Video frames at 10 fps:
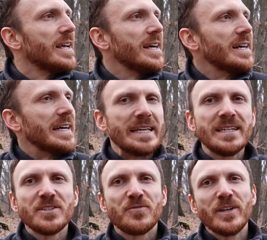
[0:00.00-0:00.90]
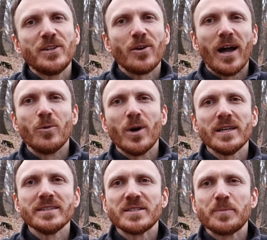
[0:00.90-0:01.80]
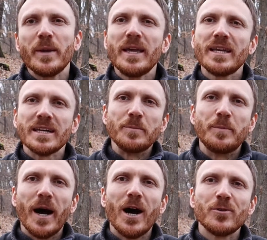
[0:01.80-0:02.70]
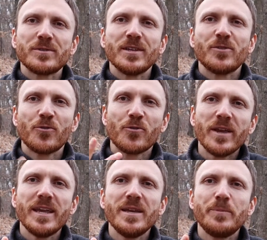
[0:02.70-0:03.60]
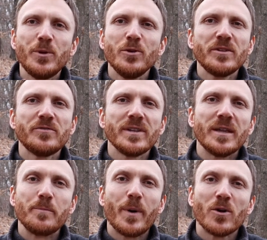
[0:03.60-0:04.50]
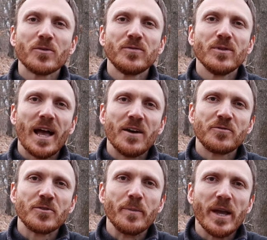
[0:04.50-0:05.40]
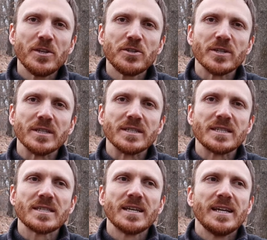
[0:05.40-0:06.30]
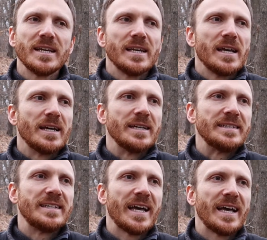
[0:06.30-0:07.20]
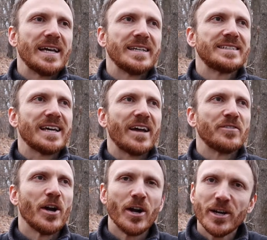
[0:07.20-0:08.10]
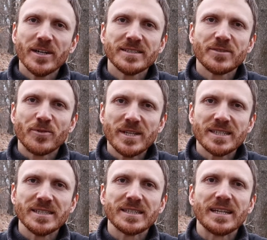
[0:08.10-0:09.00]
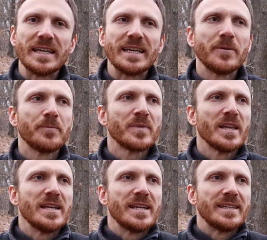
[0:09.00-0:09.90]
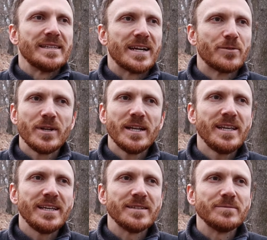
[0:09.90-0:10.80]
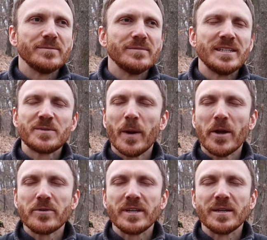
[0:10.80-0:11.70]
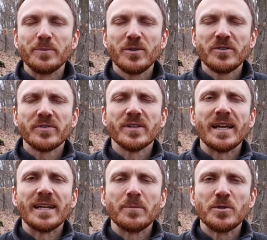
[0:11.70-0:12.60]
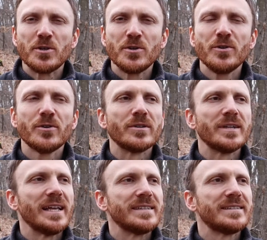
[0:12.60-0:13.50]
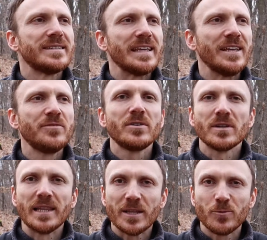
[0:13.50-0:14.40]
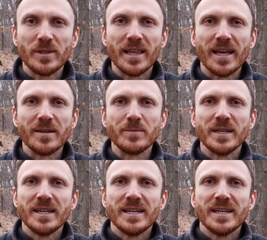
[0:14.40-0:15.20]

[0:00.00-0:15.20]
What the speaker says: In this video, I want to speak about three beautiful and powerful affirmations that I've heard recently. They're really inspiring and beautiful, and I'm sure that if you connect with them,